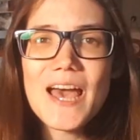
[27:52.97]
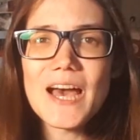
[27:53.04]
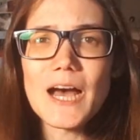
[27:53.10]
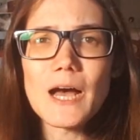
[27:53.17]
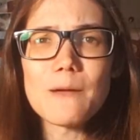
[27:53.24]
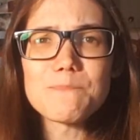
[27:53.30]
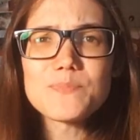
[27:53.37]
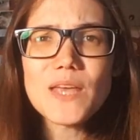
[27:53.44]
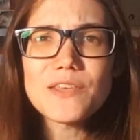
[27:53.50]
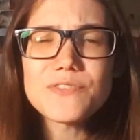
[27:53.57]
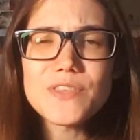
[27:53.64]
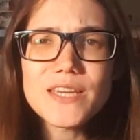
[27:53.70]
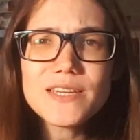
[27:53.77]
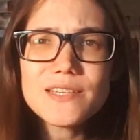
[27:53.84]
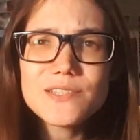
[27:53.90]
I
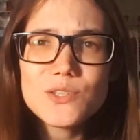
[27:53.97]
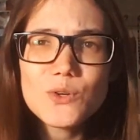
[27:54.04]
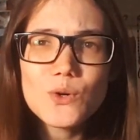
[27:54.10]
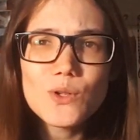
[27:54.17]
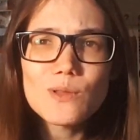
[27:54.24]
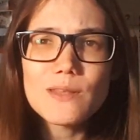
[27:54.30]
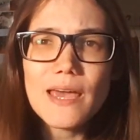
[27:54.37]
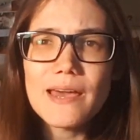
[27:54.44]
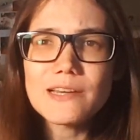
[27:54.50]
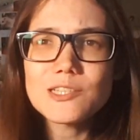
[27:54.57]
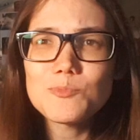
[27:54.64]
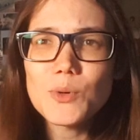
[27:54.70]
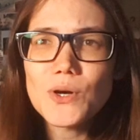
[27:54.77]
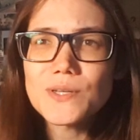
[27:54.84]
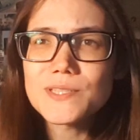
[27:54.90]
think it's called
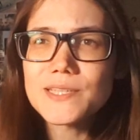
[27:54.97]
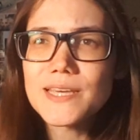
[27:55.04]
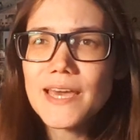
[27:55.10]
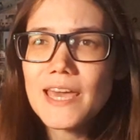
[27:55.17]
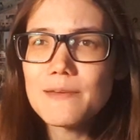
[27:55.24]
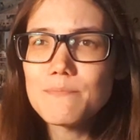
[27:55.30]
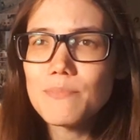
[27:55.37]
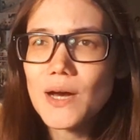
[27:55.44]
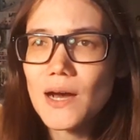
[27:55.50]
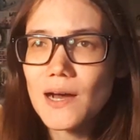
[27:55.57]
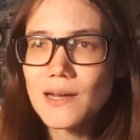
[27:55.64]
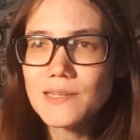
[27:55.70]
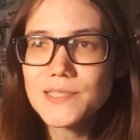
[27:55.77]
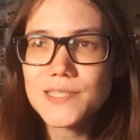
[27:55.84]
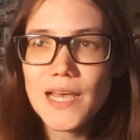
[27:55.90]
Xbox Game
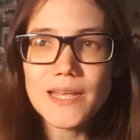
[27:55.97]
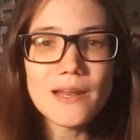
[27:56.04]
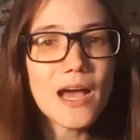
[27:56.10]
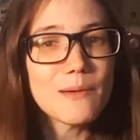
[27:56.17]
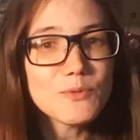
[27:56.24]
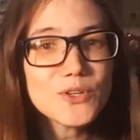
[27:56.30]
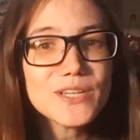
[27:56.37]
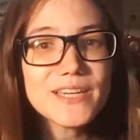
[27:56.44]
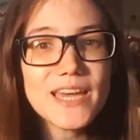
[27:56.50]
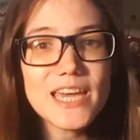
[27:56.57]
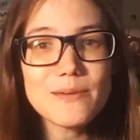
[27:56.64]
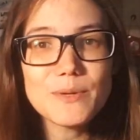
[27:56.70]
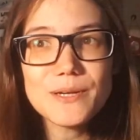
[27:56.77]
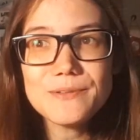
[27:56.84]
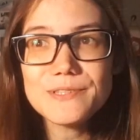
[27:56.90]
Pass, and I'm not a
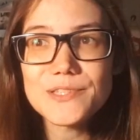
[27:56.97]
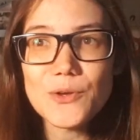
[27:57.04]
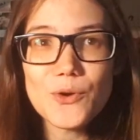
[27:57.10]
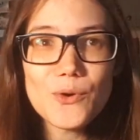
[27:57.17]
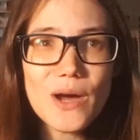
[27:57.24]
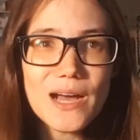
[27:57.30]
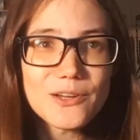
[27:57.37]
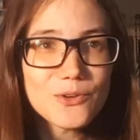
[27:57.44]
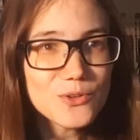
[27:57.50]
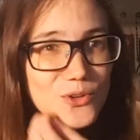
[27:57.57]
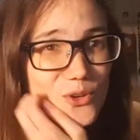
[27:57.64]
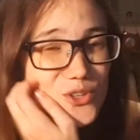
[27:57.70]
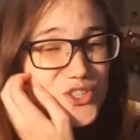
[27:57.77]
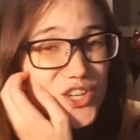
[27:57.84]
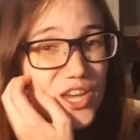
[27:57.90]
gamer, so I don't
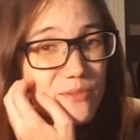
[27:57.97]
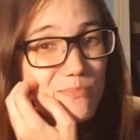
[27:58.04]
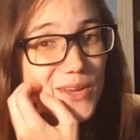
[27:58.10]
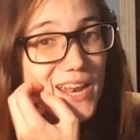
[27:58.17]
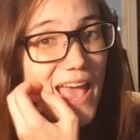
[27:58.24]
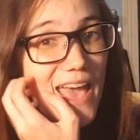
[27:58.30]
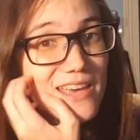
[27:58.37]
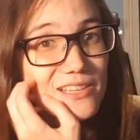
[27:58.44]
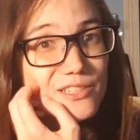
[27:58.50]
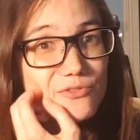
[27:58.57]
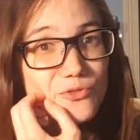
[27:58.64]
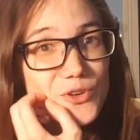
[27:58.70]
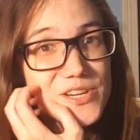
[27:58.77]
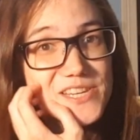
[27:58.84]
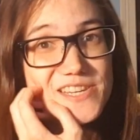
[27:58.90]
know shit, but hey, it's
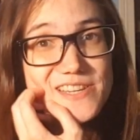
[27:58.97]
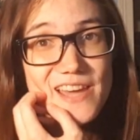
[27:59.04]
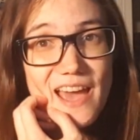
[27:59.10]
free,